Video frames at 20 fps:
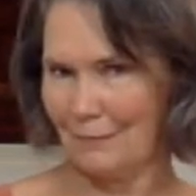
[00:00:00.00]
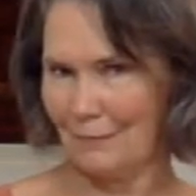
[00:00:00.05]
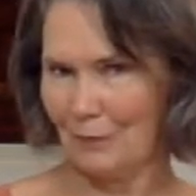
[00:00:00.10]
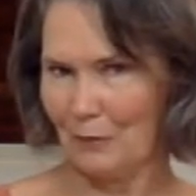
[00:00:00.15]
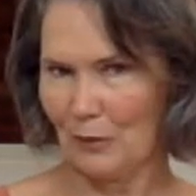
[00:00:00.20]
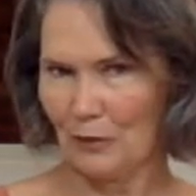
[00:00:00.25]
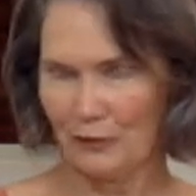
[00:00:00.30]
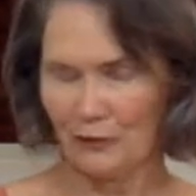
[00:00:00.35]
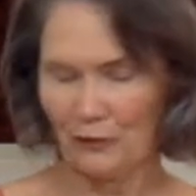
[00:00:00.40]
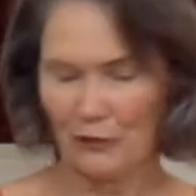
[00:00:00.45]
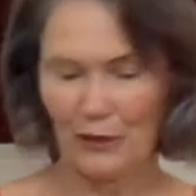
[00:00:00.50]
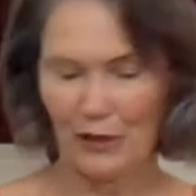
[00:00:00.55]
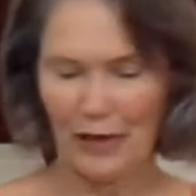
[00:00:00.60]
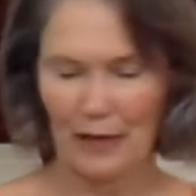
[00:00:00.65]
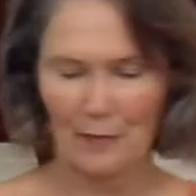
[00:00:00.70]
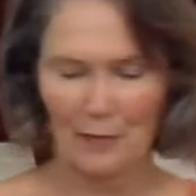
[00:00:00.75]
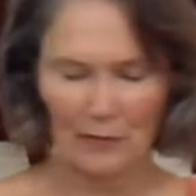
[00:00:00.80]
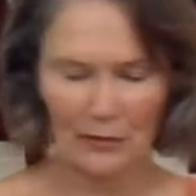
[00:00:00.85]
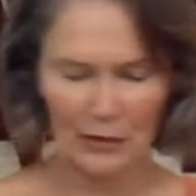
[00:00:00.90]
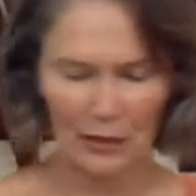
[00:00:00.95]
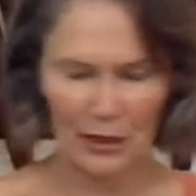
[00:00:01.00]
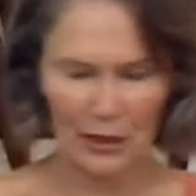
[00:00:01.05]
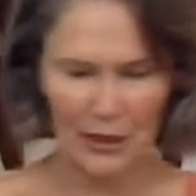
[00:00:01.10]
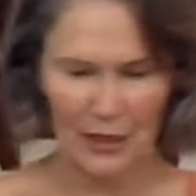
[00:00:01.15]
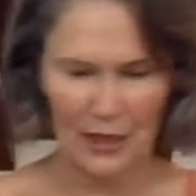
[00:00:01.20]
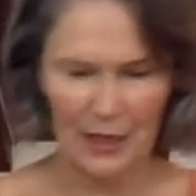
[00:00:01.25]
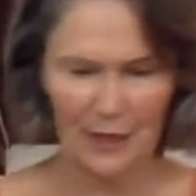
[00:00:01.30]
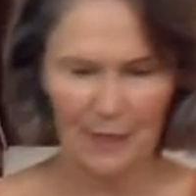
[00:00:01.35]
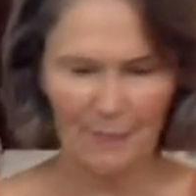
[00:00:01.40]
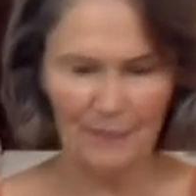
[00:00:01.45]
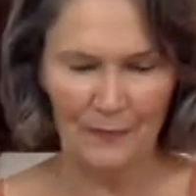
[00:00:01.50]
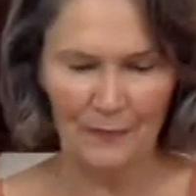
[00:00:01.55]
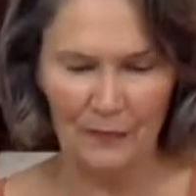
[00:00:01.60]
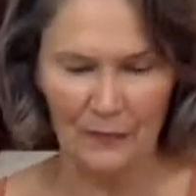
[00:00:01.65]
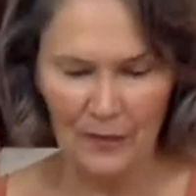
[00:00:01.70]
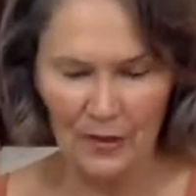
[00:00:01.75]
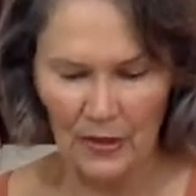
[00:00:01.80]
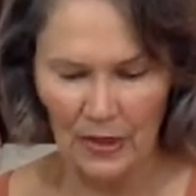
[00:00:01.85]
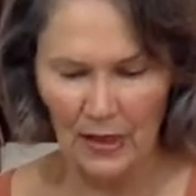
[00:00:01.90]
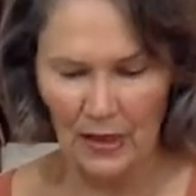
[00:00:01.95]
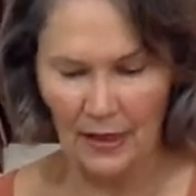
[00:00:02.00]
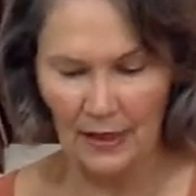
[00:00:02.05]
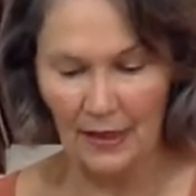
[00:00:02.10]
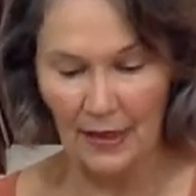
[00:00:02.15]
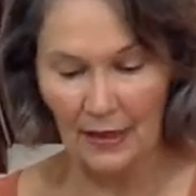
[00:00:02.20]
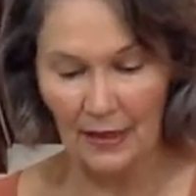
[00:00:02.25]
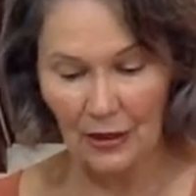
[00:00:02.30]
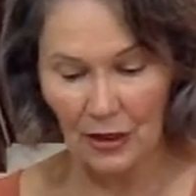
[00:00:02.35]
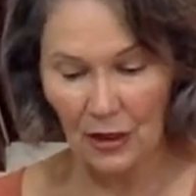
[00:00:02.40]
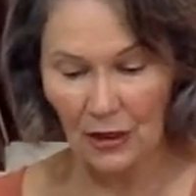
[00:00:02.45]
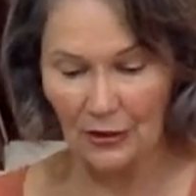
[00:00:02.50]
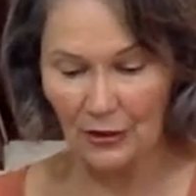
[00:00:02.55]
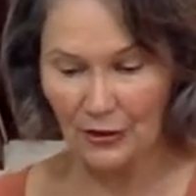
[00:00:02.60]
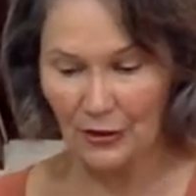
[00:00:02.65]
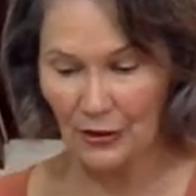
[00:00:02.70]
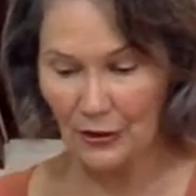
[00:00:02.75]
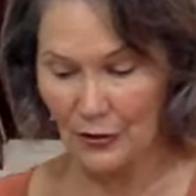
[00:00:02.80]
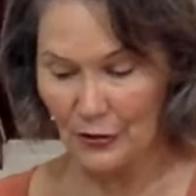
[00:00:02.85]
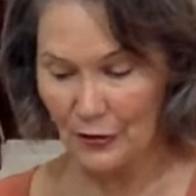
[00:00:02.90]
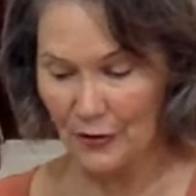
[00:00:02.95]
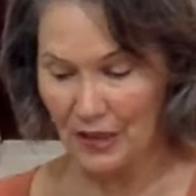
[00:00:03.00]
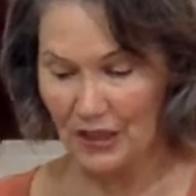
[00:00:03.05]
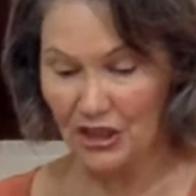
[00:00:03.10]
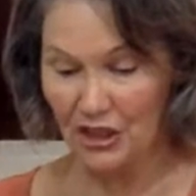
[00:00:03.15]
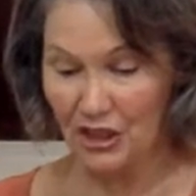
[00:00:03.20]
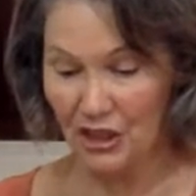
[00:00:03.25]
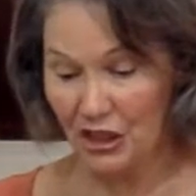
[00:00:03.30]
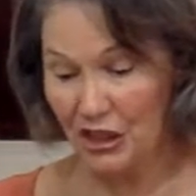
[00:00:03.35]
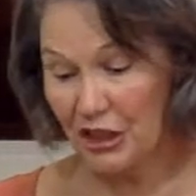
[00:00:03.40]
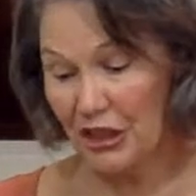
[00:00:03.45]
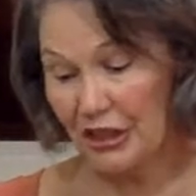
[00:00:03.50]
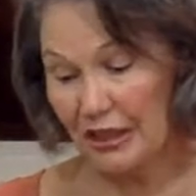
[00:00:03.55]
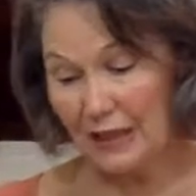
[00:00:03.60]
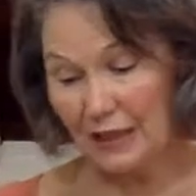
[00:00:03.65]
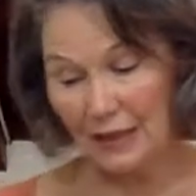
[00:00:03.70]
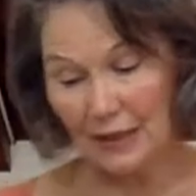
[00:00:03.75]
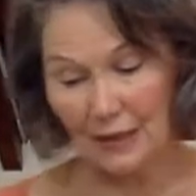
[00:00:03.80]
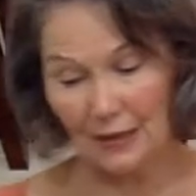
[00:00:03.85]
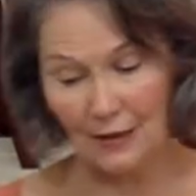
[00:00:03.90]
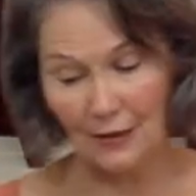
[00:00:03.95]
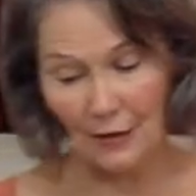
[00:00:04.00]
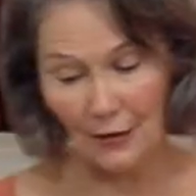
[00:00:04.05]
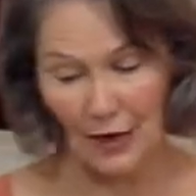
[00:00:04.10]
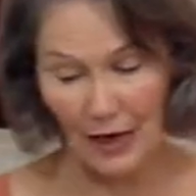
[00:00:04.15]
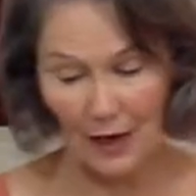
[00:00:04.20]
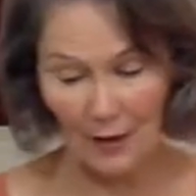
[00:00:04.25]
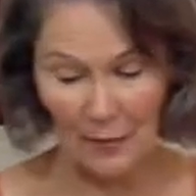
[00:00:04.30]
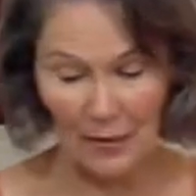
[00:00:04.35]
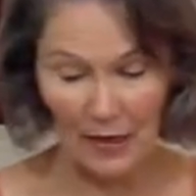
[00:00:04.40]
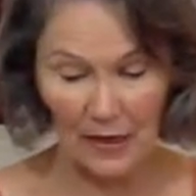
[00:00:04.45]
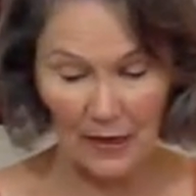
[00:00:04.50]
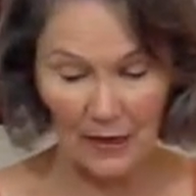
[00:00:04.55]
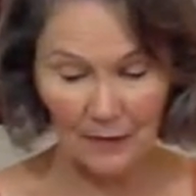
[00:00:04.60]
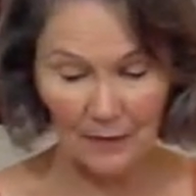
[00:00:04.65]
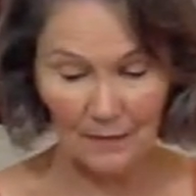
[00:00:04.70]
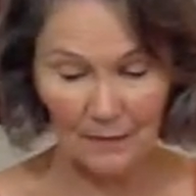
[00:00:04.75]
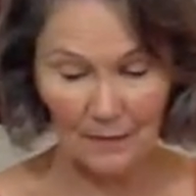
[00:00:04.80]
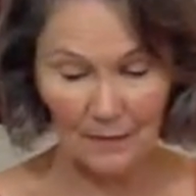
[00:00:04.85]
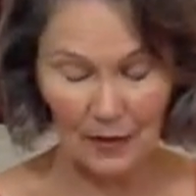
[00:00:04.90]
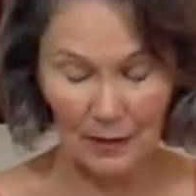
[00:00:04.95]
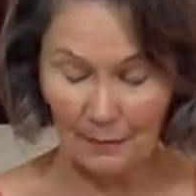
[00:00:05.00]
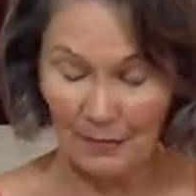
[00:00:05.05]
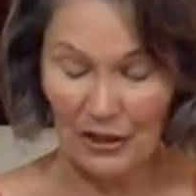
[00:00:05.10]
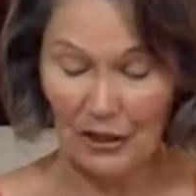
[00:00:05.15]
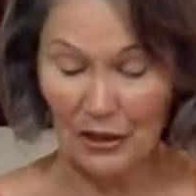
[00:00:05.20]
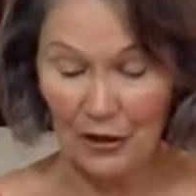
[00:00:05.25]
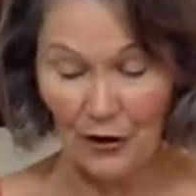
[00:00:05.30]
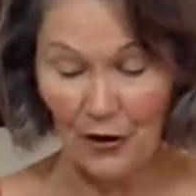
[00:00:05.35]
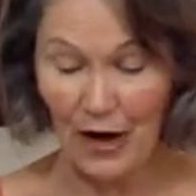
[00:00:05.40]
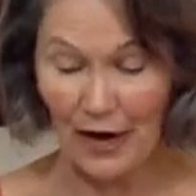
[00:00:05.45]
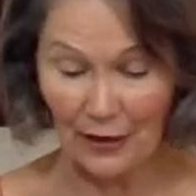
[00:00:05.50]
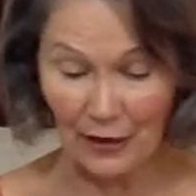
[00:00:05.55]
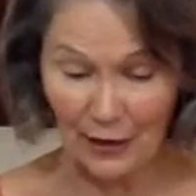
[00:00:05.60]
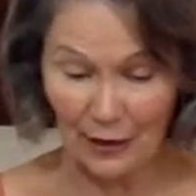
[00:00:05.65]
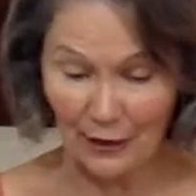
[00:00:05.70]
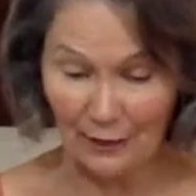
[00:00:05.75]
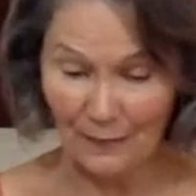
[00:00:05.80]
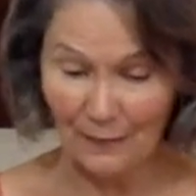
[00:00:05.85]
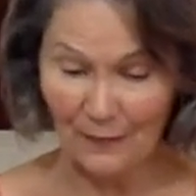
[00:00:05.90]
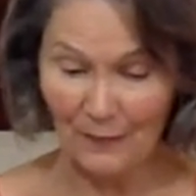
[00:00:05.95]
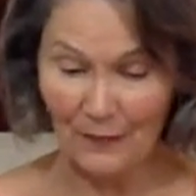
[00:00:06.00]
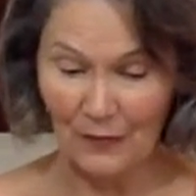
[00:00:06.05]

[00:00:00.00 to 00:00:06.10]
Put a few capers on there. Then also a cheese, so how about, a cracker.